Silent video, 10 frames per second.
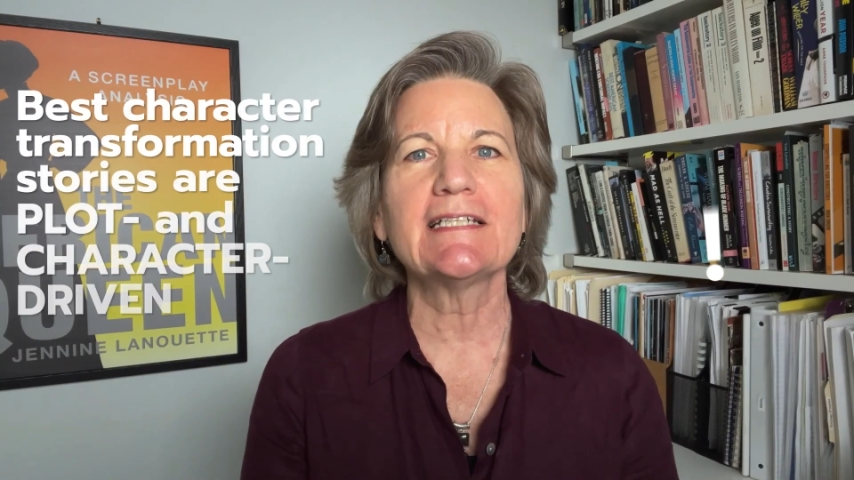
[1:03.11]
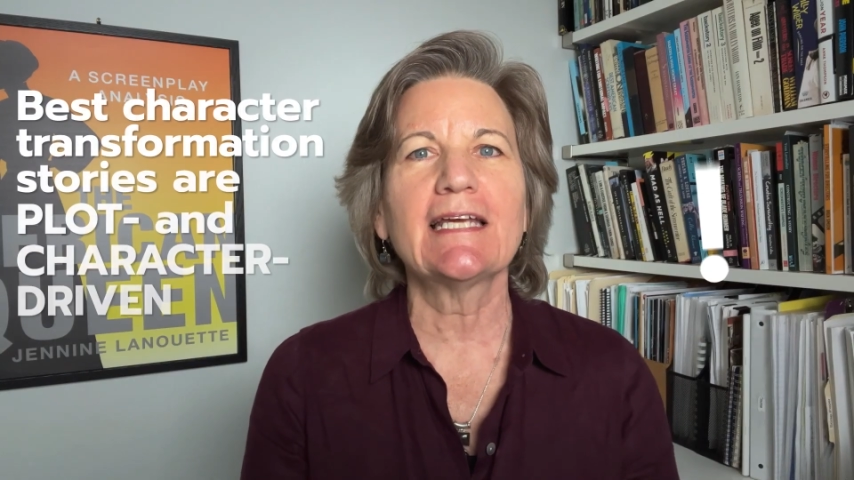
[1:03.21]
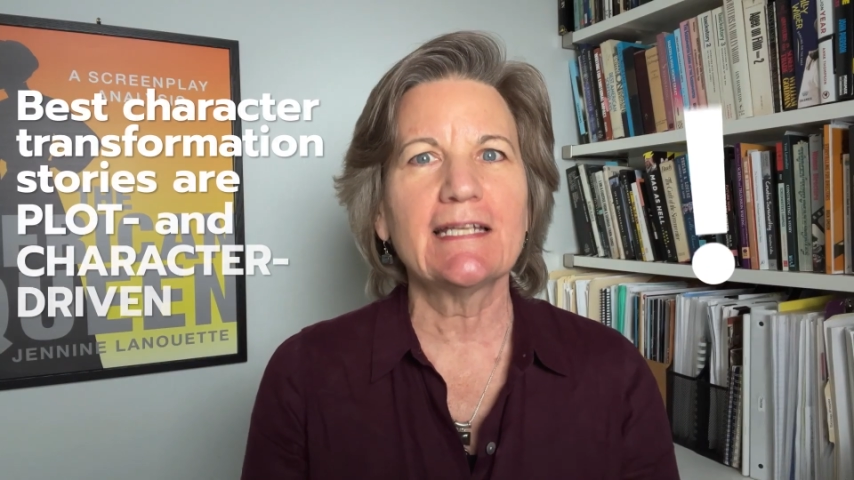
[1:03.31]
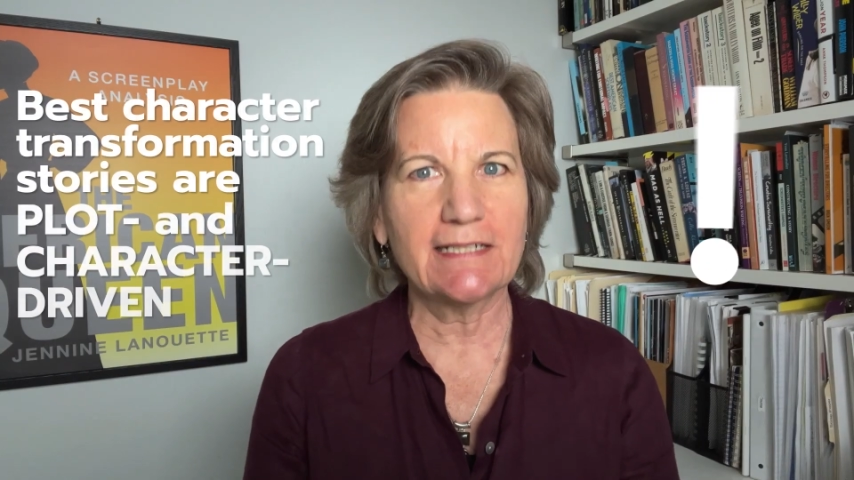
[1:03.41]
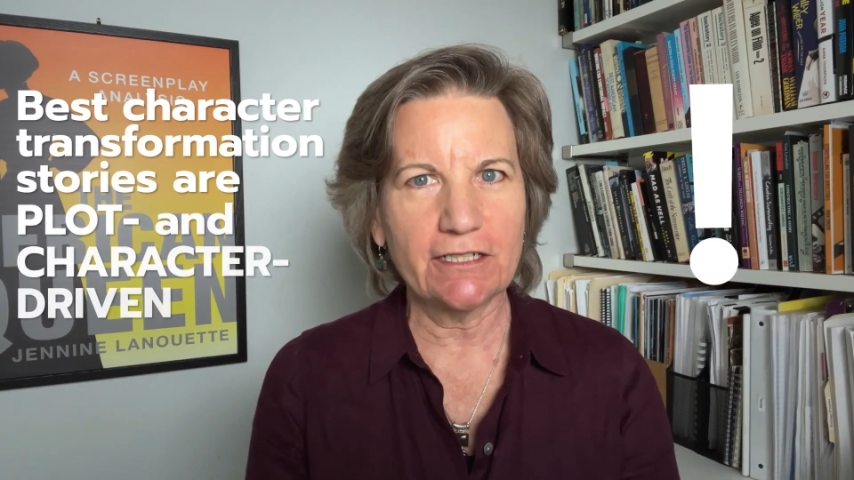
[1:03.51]

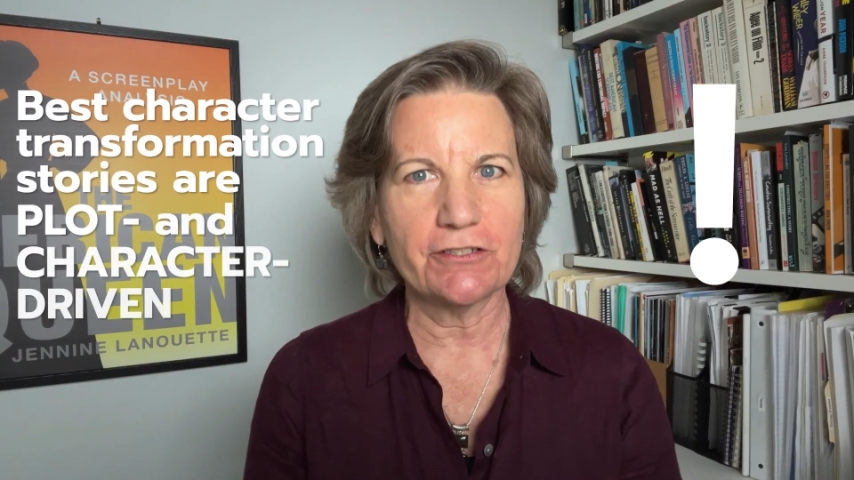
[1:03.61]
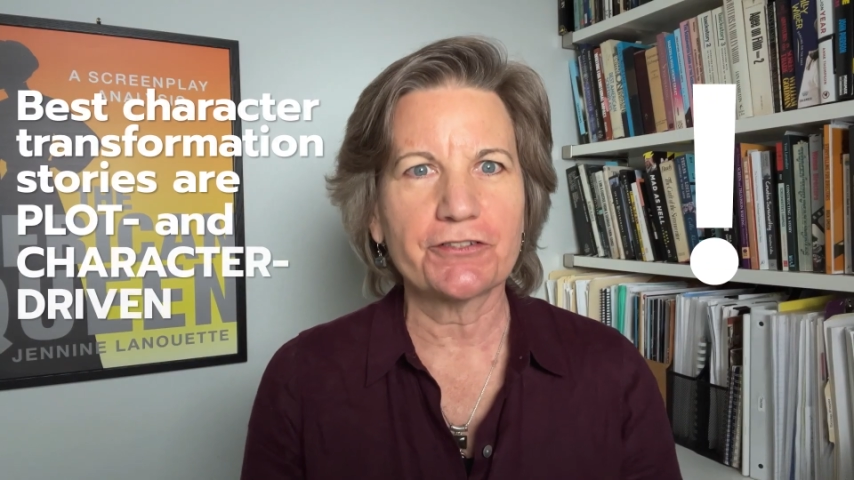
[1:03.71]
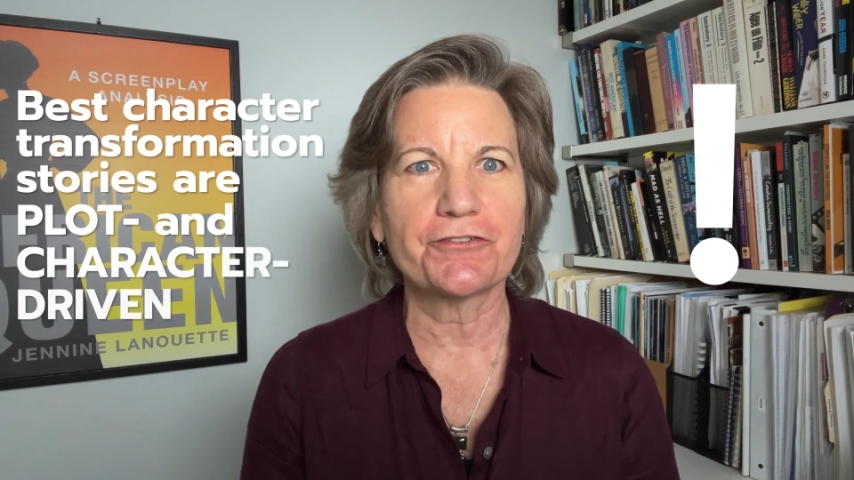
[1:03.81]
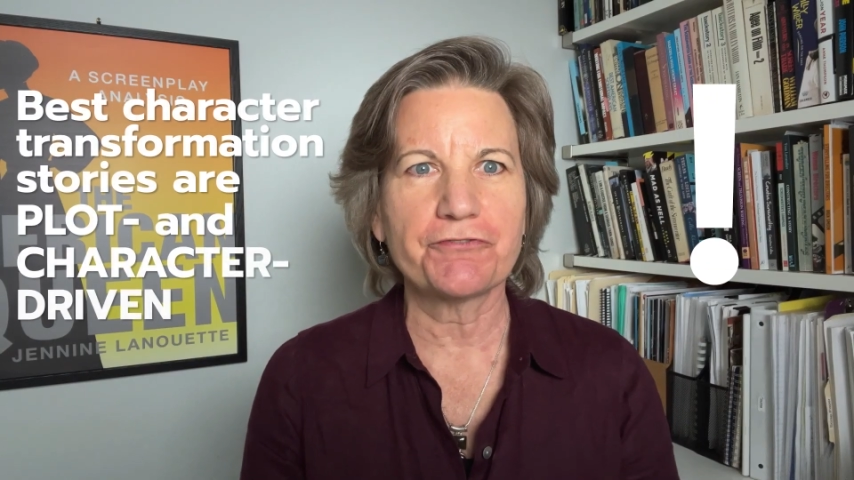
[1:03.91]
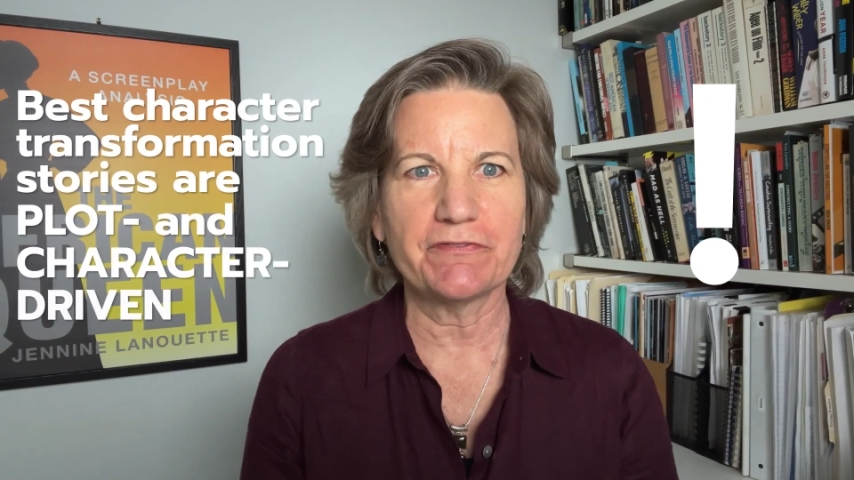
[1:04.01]
and
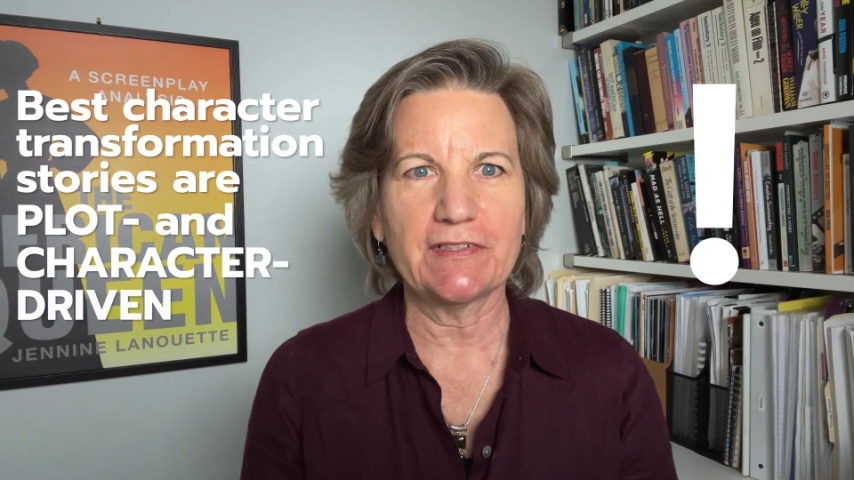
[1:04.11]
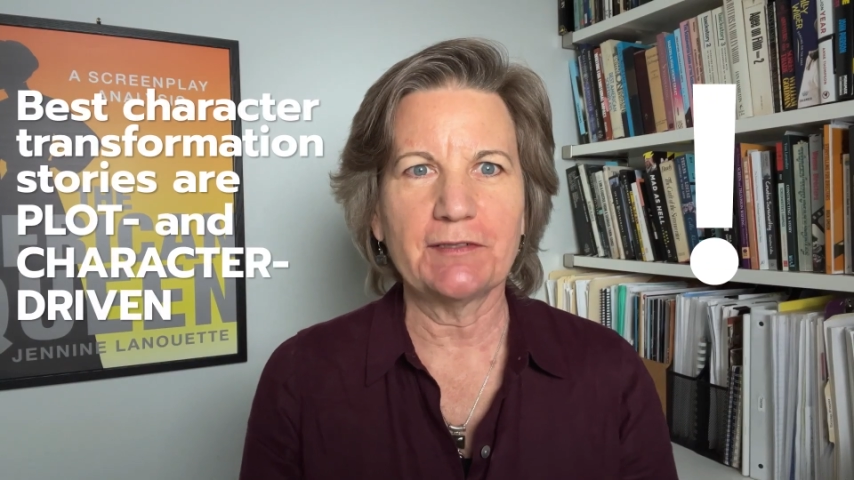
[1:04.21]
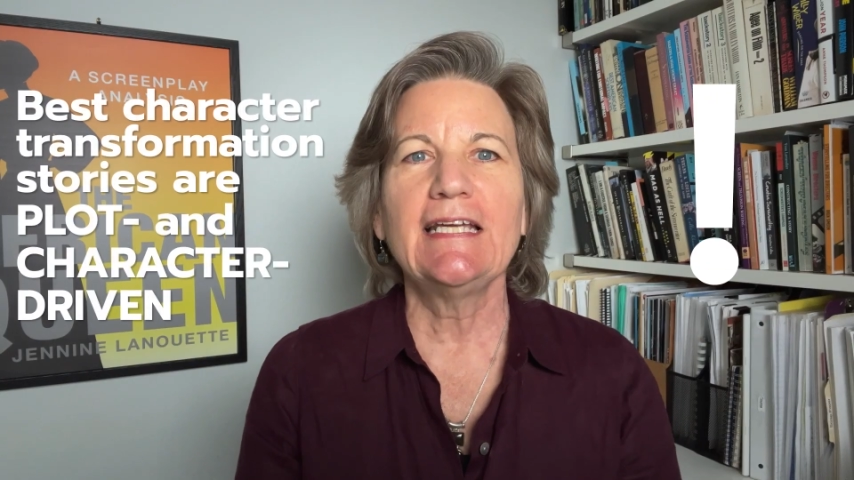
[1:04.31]
character-driven,